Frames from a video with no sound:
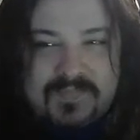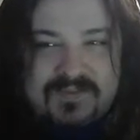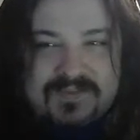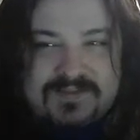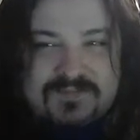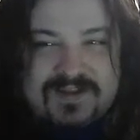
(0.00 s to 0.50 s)

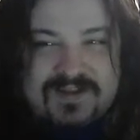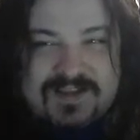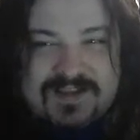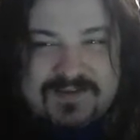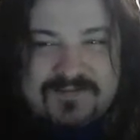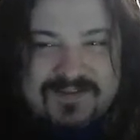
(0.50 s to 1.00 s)
This
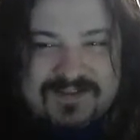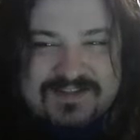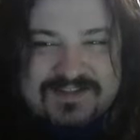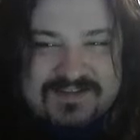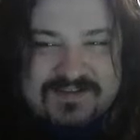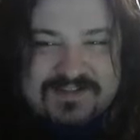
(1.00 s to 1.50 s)
minigame is
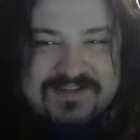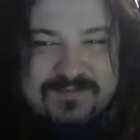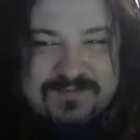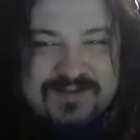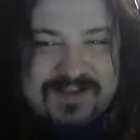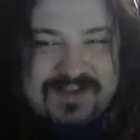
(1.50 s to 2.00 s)
so
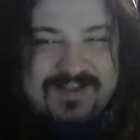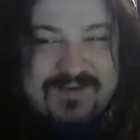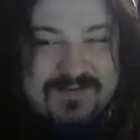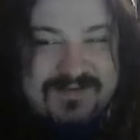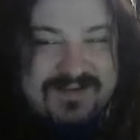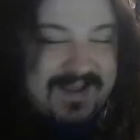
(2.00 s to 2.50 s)
stupid.
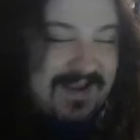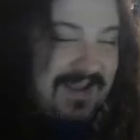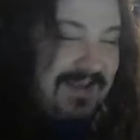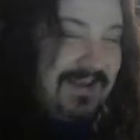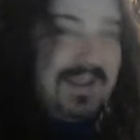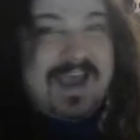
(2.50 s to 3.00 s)
You did
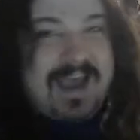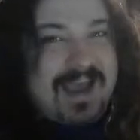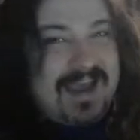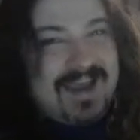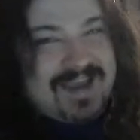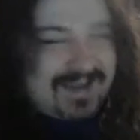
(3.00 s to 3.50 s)
it!
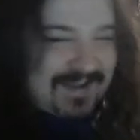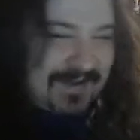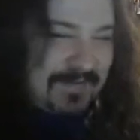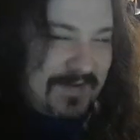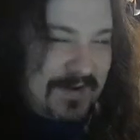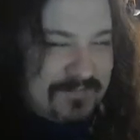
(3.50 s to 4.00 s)
Yay!
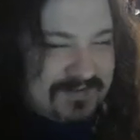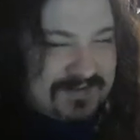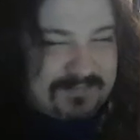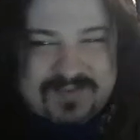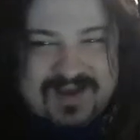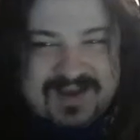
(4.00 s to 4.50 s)
We opened the
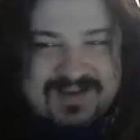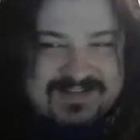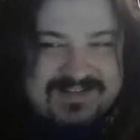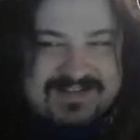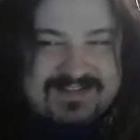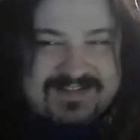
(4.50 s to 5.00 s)

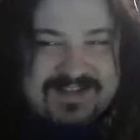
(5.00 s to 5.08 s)
box!